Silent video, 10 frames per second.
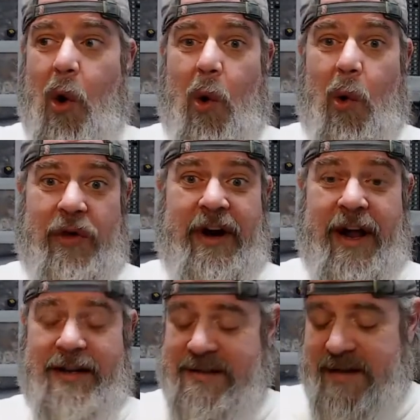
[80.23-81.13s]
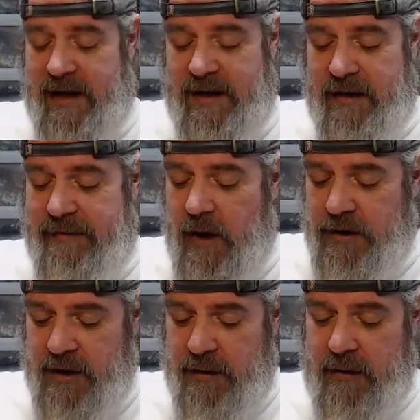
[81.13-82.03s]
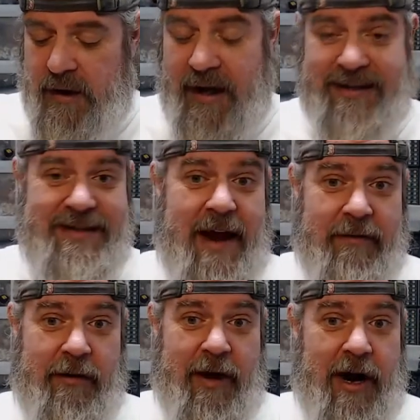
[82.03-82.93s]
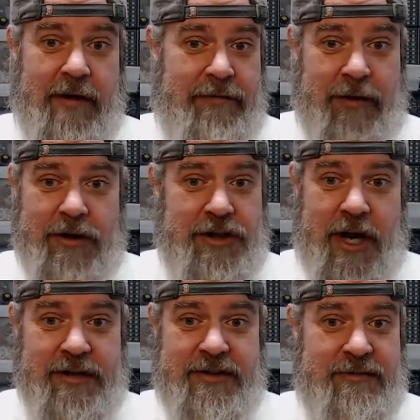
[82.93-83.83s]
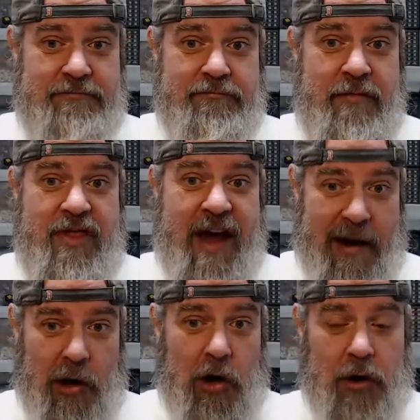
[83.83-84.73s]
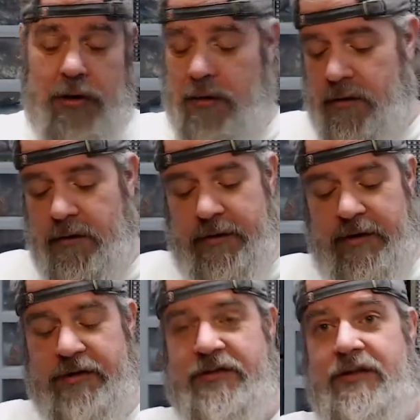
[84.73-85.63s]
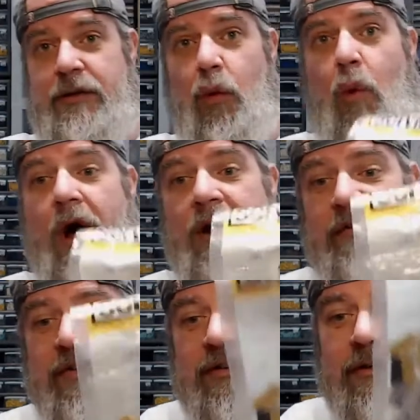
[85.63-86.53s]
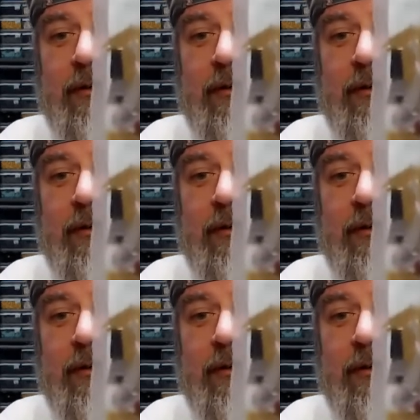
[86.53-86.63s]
or that it has a secondary function. It's never there for just there. There's one of the two